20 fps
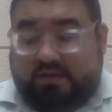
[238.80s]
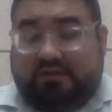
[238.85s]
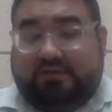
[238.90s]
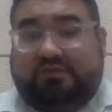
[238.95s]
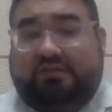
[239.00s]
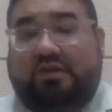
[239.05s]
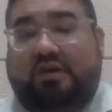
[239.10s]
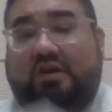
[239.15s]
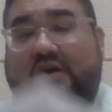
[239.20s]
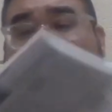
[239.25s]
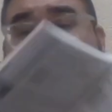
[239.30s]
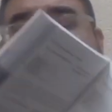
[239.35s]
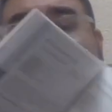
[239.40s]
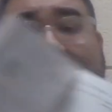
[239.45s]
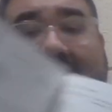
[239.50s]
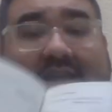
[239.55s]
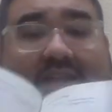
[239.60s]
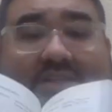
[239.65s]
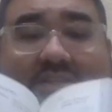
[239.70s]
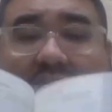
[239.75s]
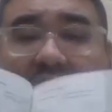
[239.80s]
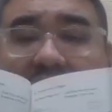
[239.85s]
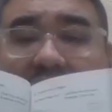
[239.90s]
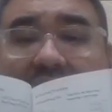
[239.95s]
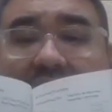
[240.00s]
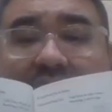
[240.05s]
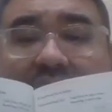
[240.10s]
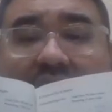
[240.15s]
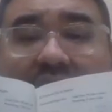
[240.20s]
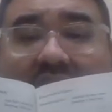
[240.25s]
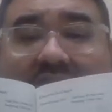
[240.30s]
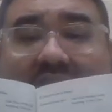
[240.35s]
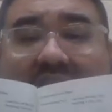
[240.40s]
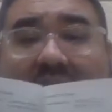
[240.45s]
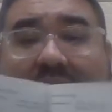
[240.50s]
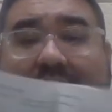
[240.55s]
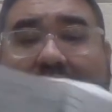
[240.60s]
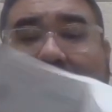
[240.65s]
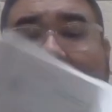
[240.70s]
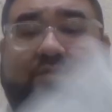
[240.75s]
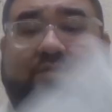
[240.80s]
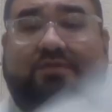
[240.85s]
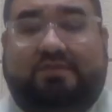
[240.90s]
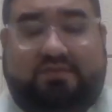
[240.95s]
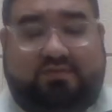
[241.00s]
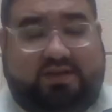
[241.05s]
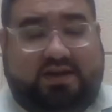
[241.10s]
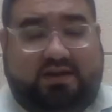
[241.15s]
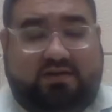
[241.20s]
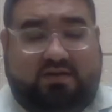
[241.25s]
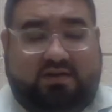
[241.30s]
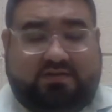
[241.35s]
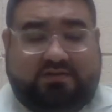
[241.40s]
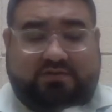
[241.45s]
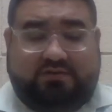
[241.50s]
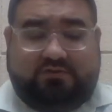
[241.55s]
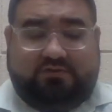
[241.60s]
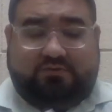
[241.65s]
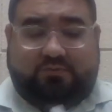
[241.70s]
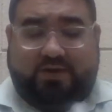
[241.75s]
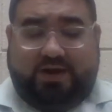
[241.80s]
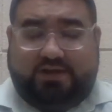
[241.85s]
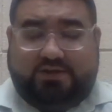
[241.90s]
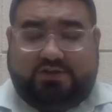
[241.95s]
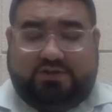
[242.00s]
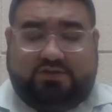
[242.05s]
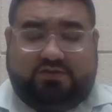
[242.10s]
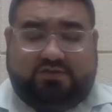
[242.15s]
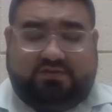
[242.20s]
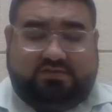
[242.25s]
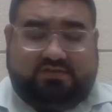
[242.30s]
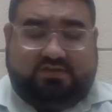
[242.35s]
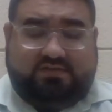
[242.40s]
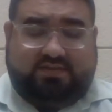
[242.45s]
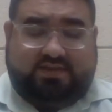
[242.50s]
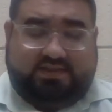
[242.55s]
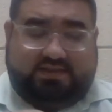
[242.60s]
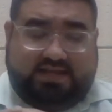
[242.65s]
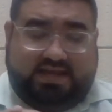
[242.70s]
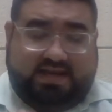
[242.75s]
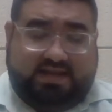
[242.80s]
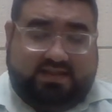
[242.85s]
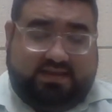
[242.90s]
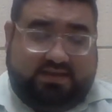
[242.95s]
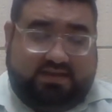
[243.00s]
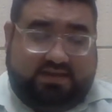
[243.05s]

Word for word: So it just gives you examples of characters, rangers, and stuff like that, that